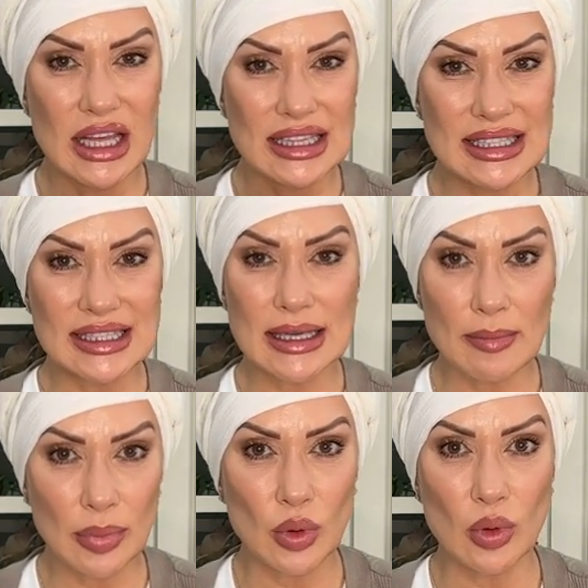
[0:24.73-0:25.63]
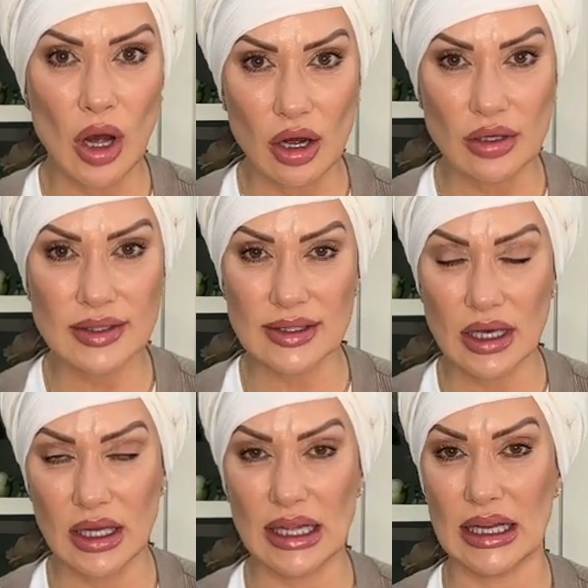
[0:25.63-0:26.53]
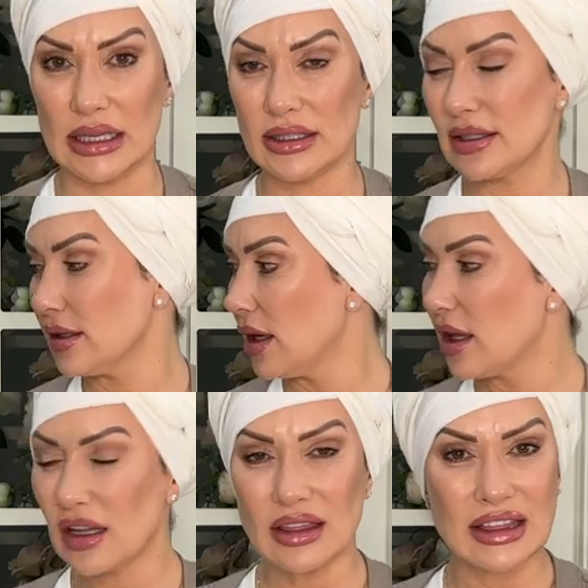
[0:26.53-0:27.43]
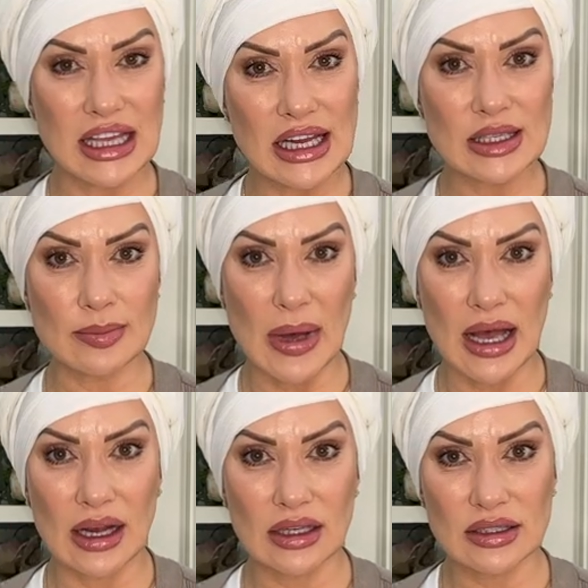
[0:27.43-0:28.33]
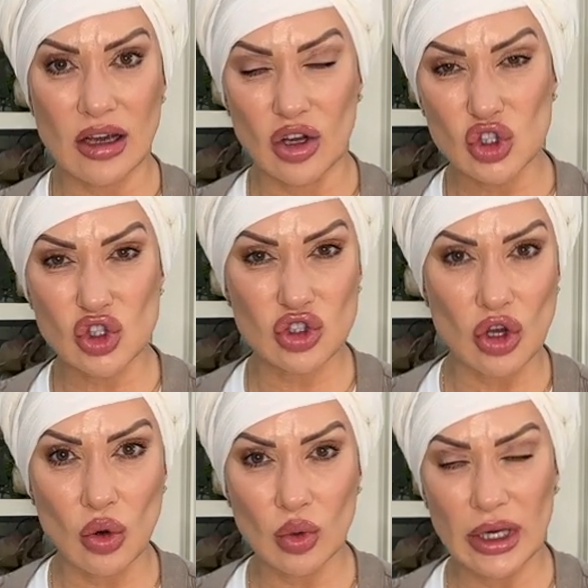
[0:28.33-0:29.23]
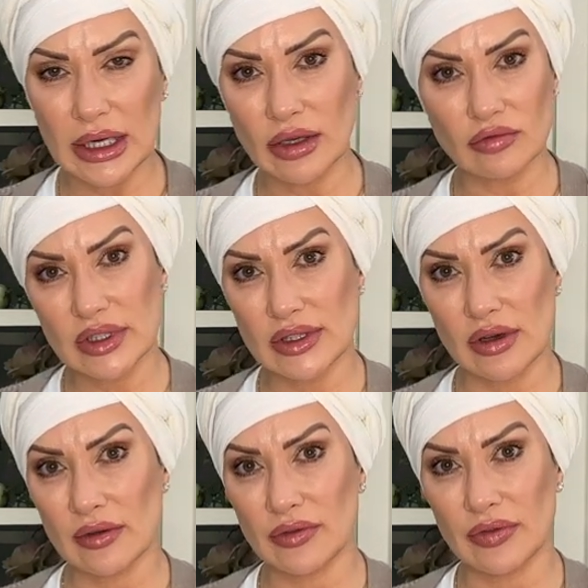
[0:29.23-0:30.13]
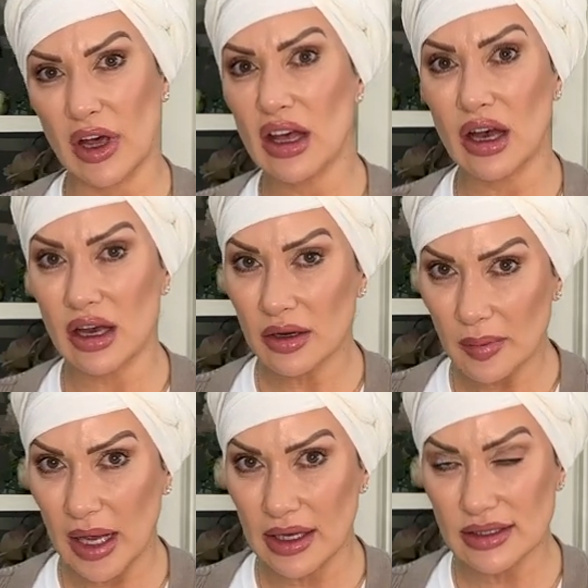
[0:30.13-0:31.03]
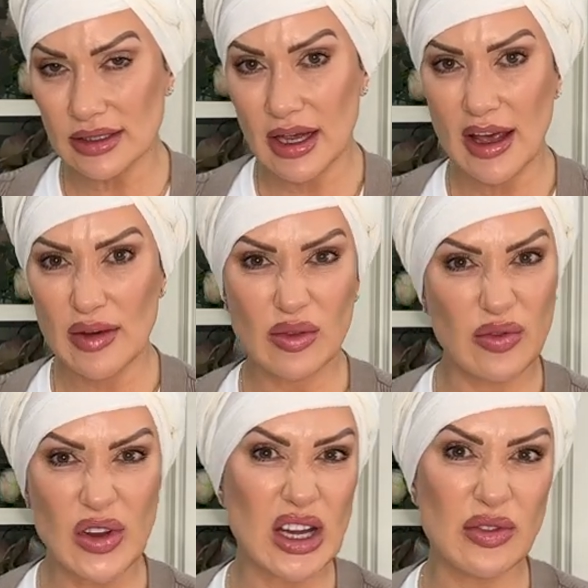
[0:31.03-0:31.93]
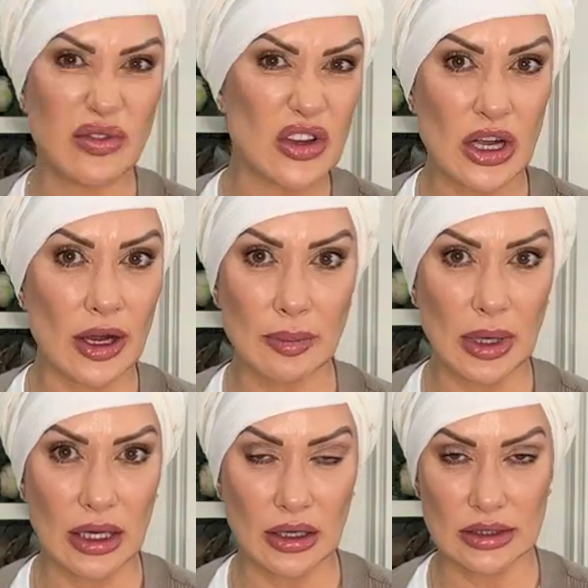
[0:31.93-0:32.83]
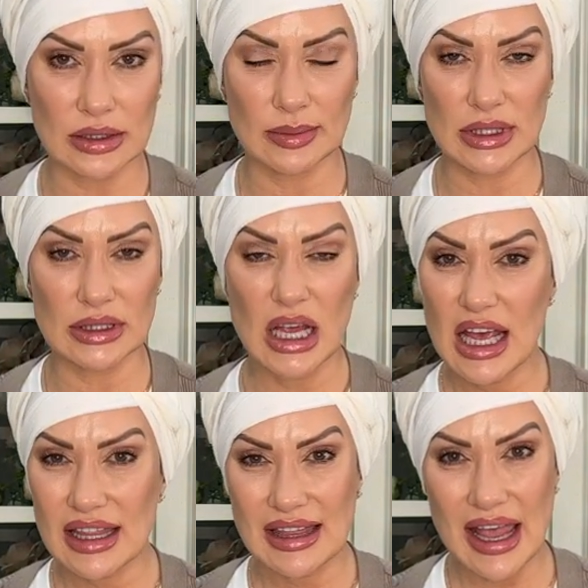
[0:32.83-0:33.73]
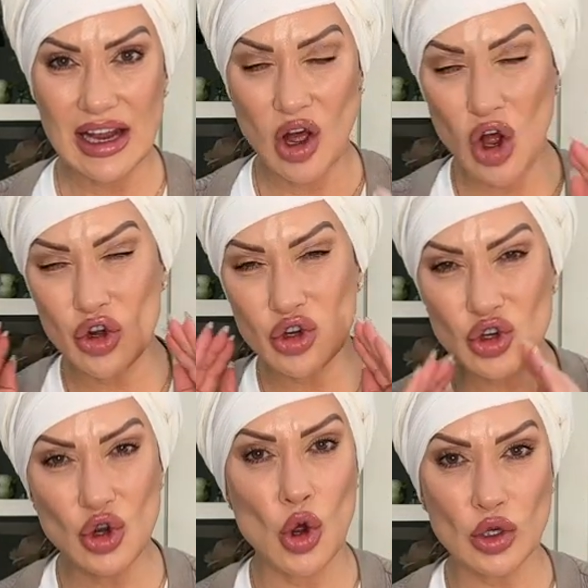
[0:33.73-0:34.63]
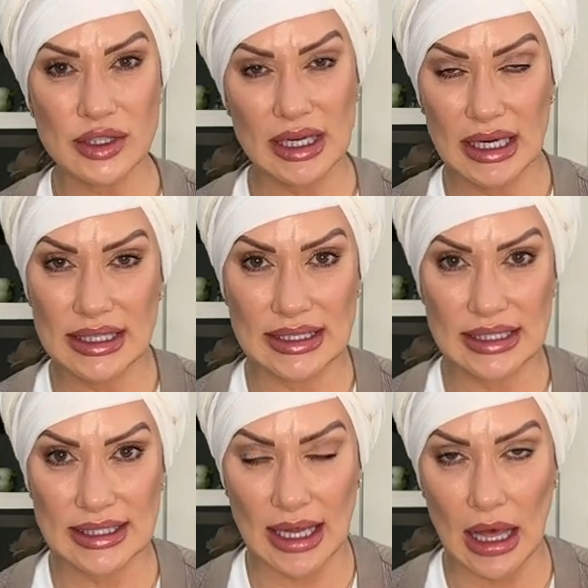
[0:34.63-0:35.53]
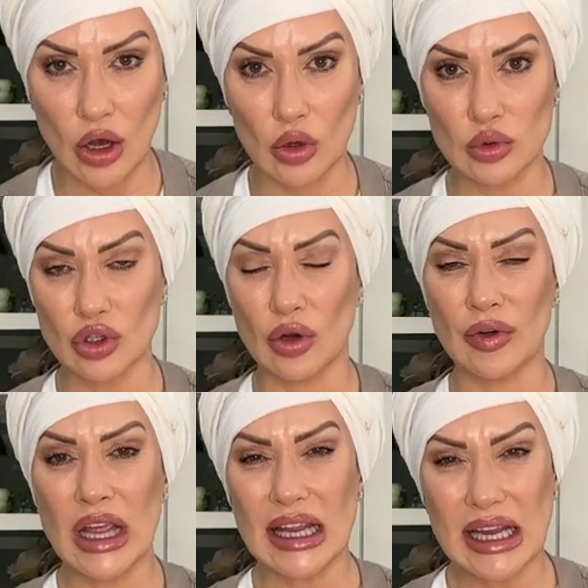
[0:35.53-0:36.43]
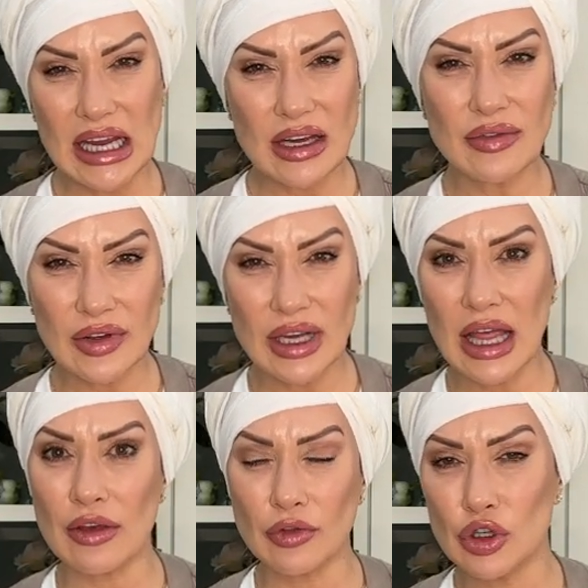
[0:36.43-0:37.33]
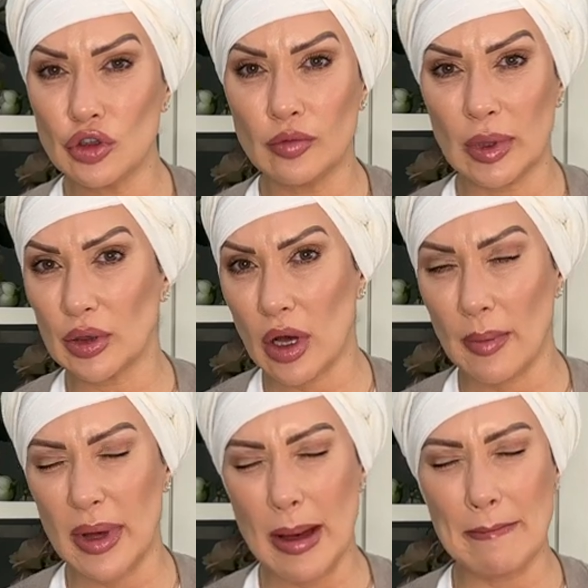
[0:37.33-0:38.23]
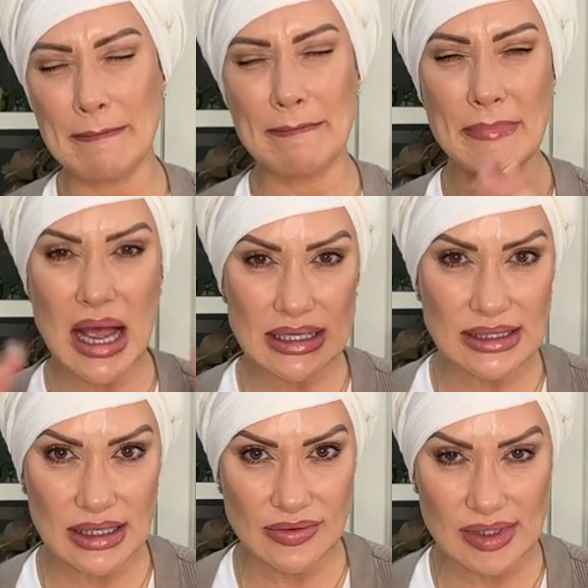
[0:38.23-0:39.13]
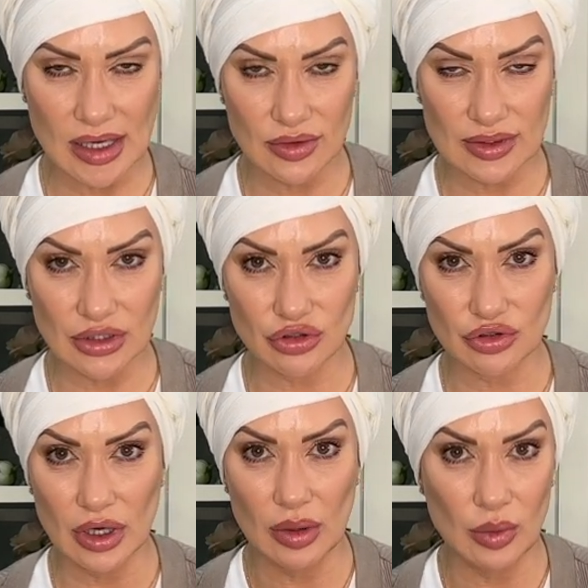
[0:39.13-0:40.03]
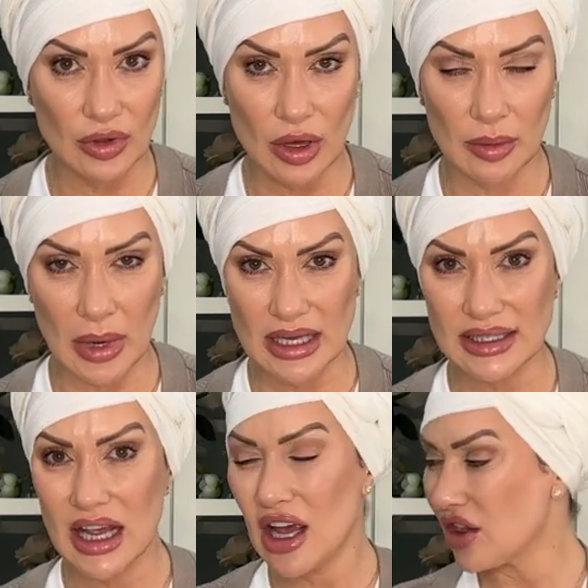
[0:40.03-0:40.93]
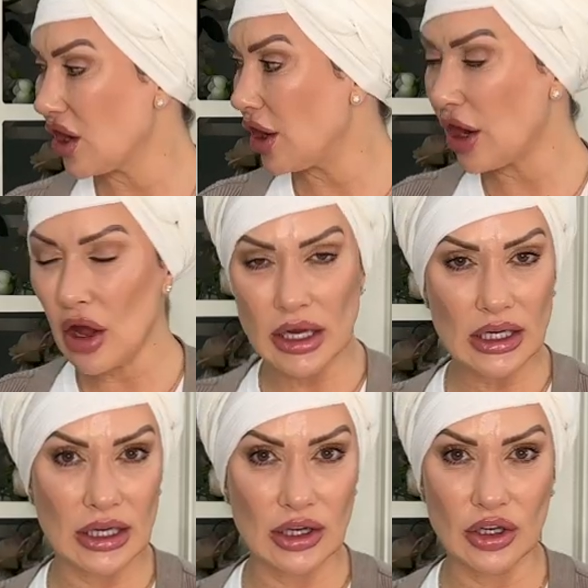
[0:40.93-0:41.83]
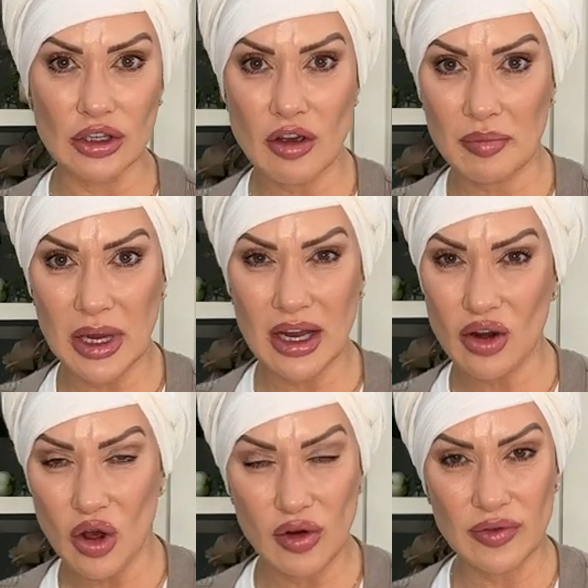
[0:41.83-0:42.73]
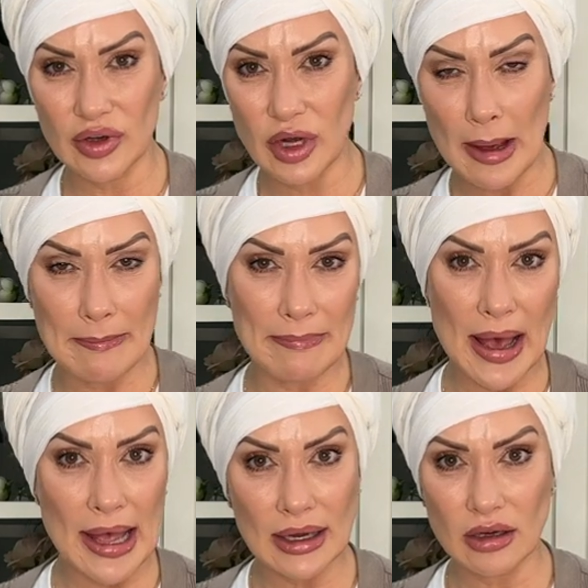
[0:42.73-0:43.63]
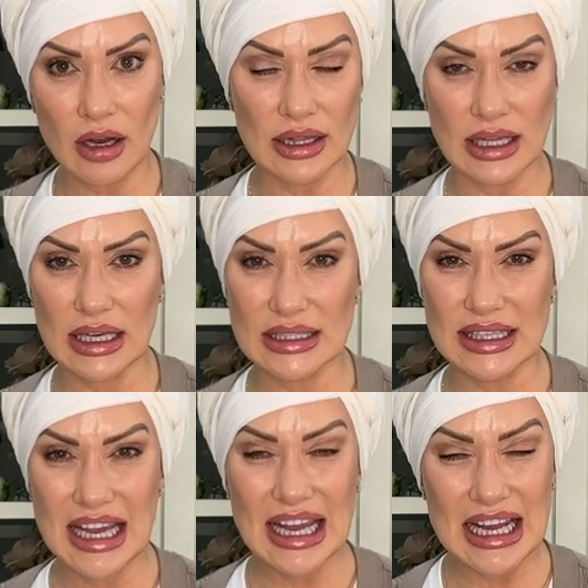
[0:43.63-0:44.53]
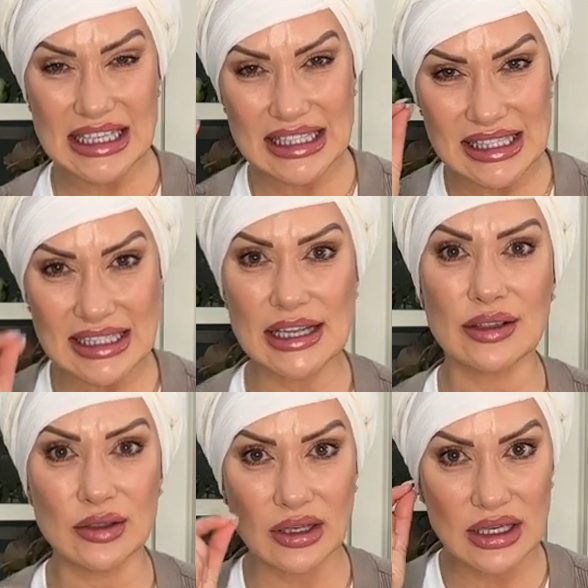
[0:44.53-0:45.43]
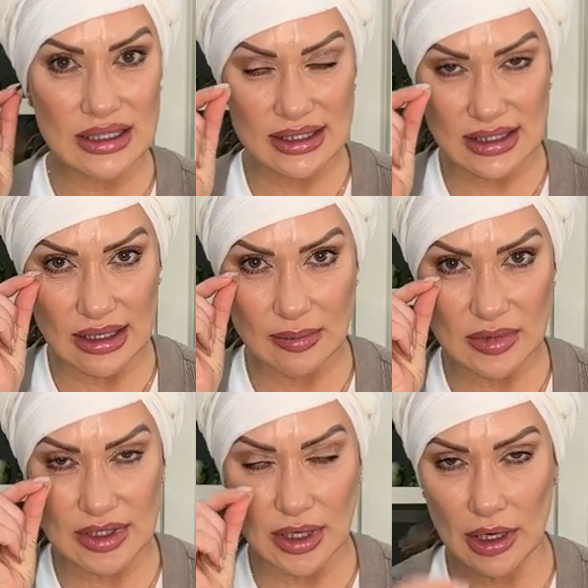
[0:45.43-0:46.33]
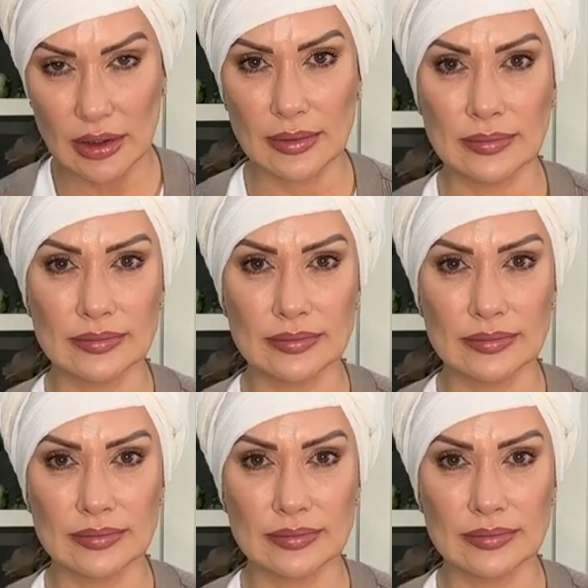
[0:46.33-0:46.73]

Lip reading: The simple answer is that these bags are solely reserved for Hermes VIP customers. They are not easy to get hold of. Even if you've built up a massive sales history with Hermes, the likelihood of being offered a bag like this is still slim to none.